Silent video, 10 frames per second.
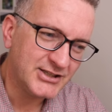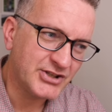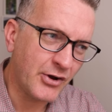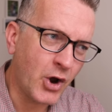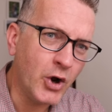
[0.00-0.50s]

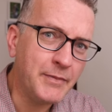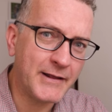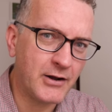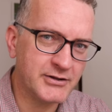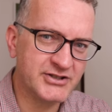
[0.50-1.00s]
So I hope
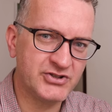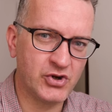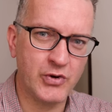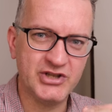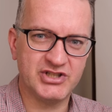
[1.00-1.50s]
that answers
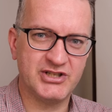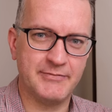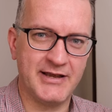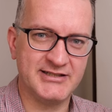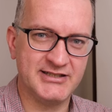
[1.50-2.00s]
your question,
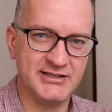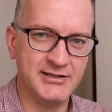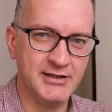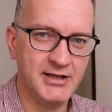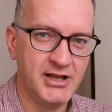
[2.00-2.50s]

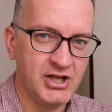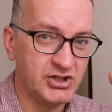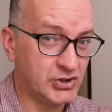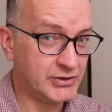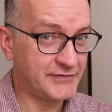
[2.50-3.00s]
Sebastian.
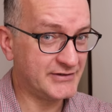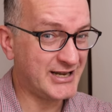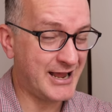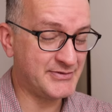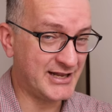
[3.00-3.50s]
Two different
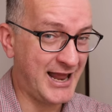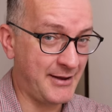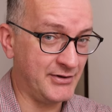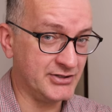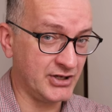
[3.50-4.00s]
types of
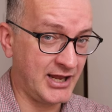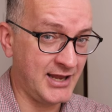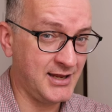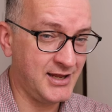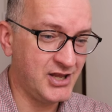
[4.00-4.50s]
lambdas,
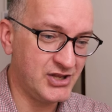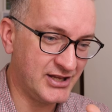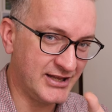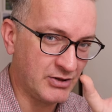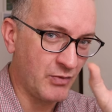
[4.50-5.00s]
okay?
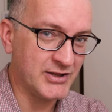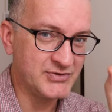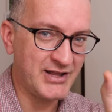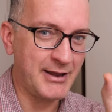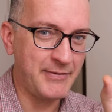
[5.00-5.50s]
You get the
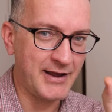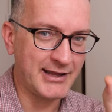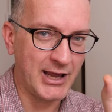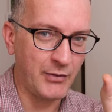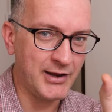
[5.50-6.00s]
ones with the API
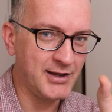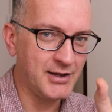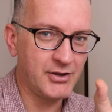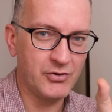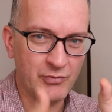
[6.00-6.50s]
gateway,
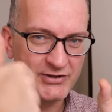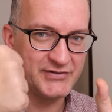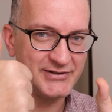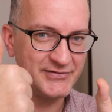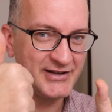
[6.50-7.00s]

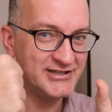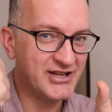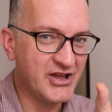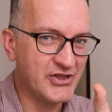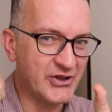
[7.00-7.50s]
RESTful
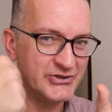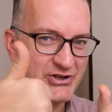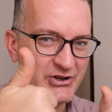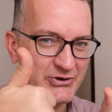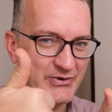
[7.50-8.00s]
interface. Those are
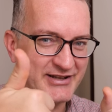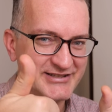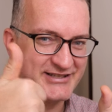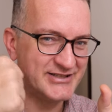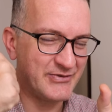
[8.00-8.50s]
the good
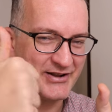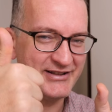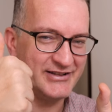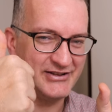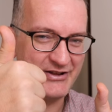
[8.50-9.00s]
ones. That's the
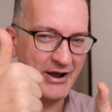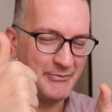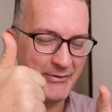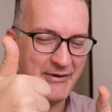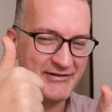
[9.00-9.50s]
one I
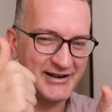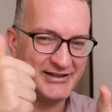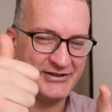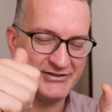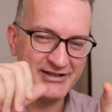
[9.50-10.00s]
primarily
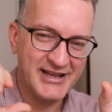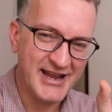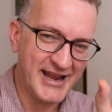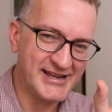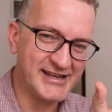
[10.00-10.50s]
use.
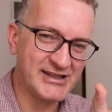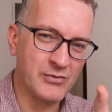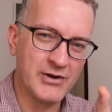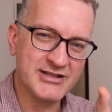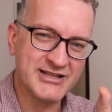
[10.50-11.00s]
And you get the
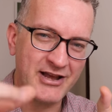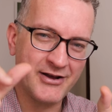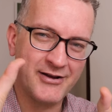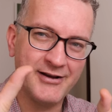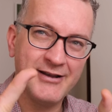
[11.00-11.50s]
ones that
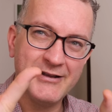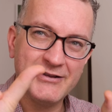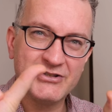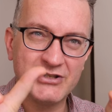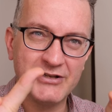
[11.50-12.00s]
are
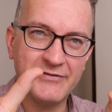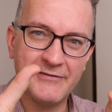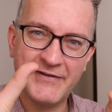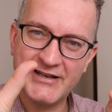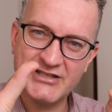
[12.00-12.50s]
sort of
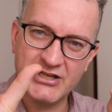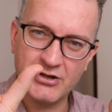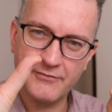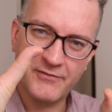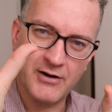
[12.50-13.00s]

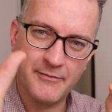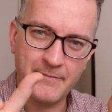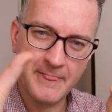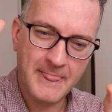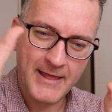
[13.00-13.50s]
eventing
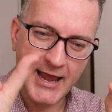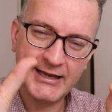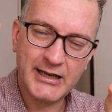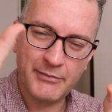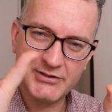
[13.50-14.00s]
from
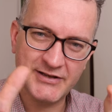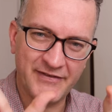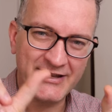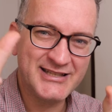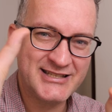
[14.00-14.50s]
AWS
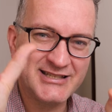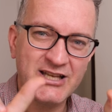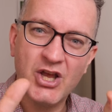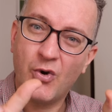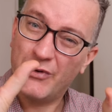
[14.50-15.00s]
events.
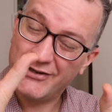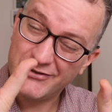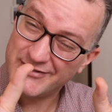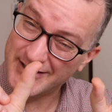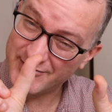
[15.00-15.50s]
We
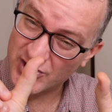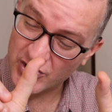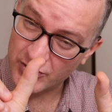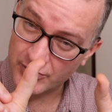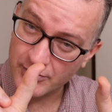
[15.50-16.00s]
use them
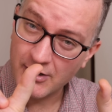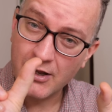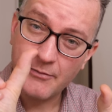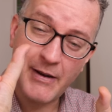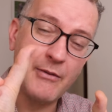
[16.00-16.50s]
too,
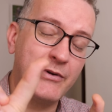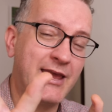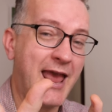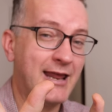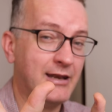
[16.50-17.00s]
but we
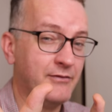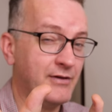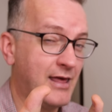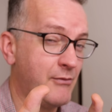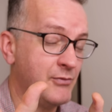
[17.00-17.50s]
can live
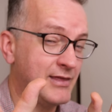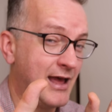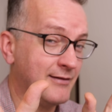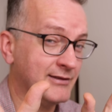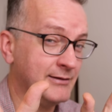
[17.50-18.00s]

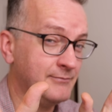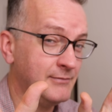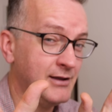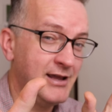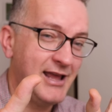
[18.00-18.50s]
without
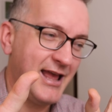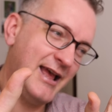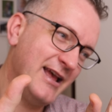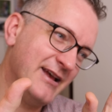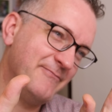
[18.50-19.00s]
them.
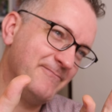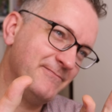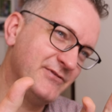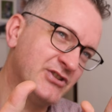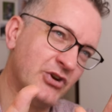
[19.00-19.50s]

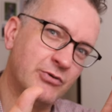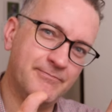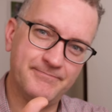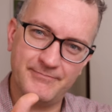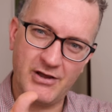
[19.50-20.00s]

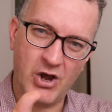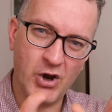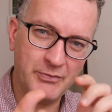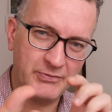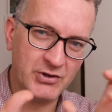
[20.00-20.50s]
So I
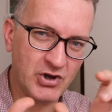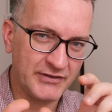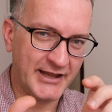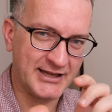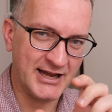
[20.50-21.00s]
hope you
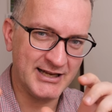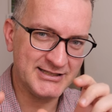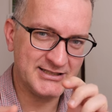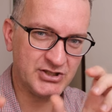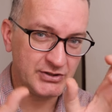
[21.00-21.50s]
got that,
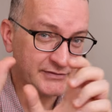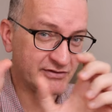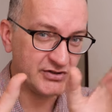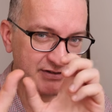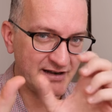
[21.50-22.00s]
guys. Two
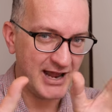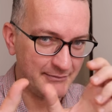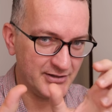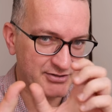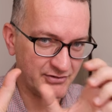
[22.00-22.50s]
different sorts of
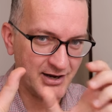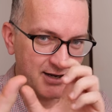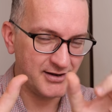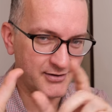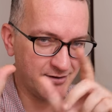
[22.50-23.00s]
lambdas,
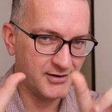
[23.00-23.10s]
right?